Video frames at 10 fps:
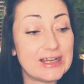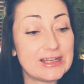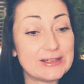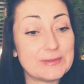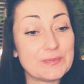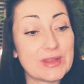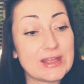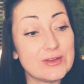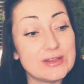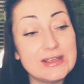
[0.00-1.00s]

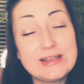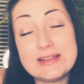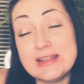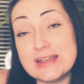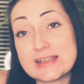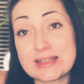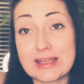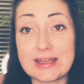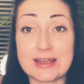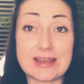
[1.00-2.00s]
And you need this
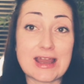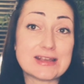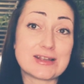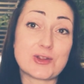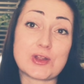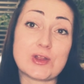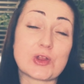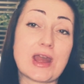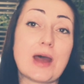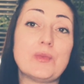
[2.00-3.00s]
gas exchange
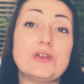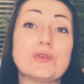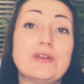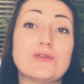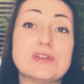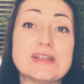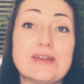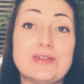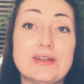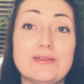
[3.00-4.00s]
to happen
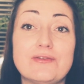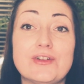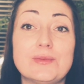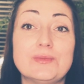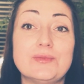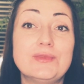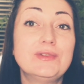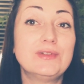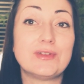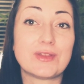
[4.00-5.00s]
24/7 from
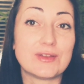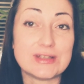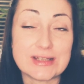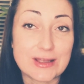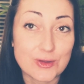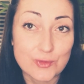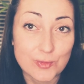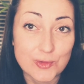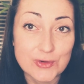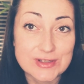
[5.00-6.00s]
the day that you were
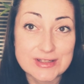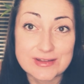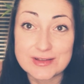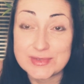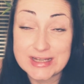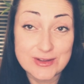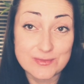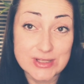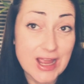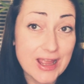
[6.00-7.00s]
born to the day you
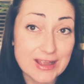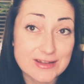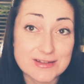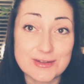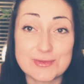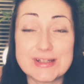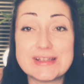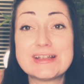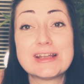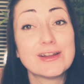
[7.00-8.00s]
die, because
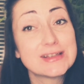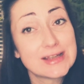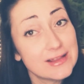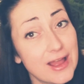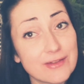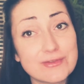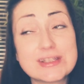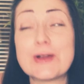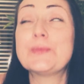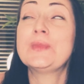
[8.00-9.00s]
otherwise you cannot stay alive.
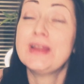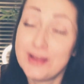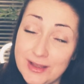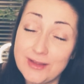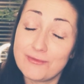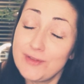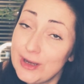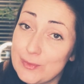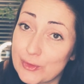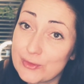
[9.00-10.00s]
So,
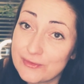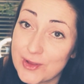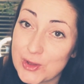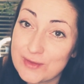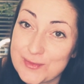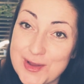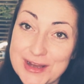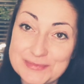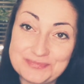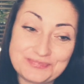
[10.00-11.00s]
very important function of the body.